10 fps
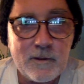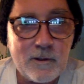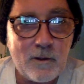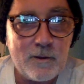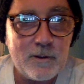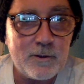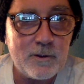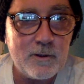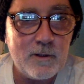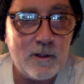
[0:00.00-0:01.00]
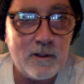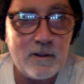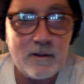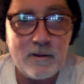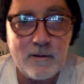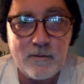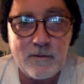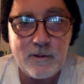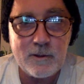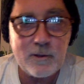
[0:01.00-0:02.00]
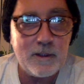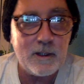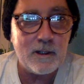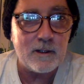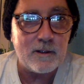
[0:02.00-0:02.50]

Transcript: this should be it.